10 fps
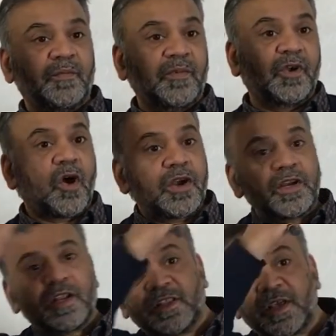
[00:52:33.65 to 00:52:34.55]

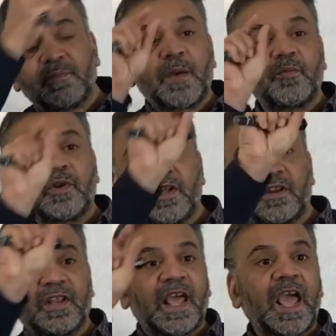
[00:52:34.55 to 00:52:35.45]
recorded in their memory
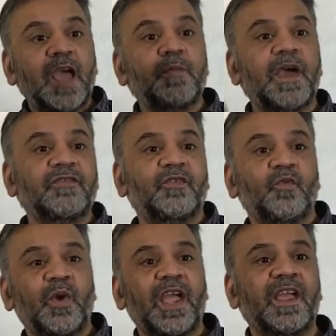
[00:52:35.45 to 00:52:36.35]
in a
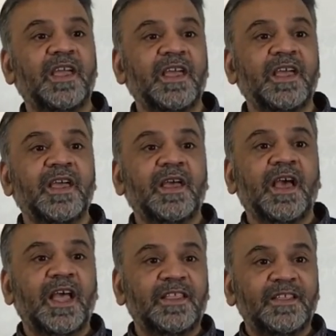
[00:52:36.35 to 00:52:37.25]
haphazard way.
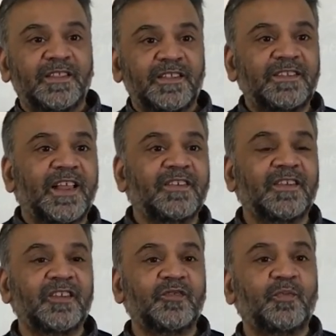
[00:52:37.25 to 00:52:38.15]
I think this
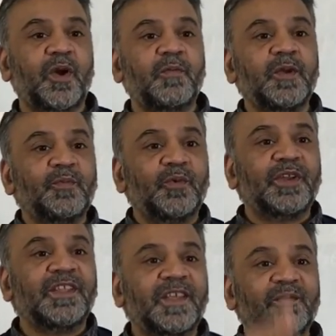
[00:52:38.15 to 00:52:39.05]
lesson is probably
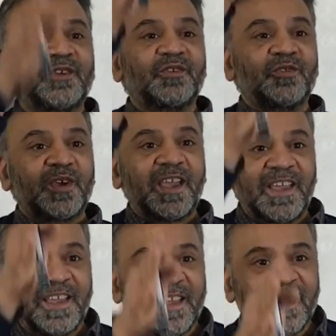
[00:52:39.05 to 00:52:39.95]
putting them into a
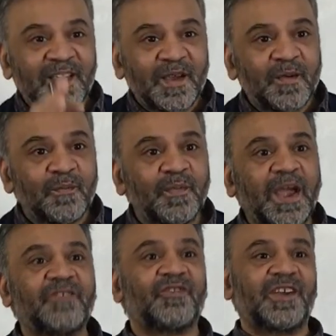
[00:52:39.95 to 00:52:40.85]

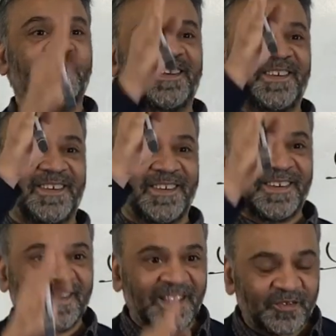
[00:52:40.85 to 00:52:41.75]
pattern.
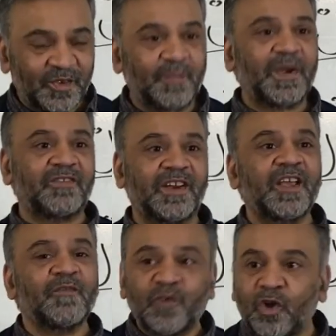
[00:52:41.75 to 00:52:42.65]

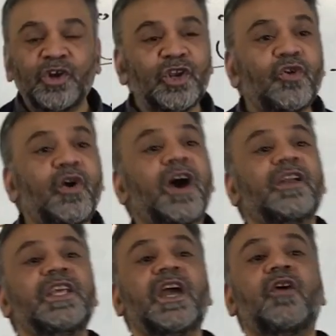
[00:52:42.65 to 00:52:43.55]
We already know
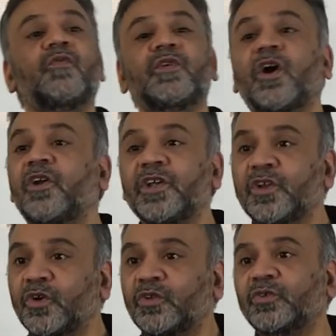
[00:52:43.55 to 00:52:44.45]
aghniyau, we
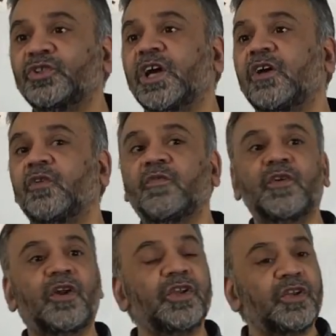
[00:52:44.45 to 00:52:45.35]
already know tujjarun,
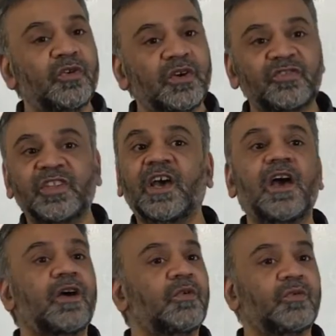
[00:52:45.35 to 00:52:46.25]
we already know
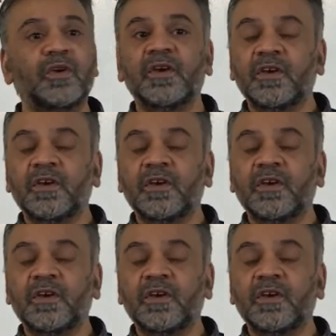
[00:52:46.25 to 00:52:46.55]
astiqau,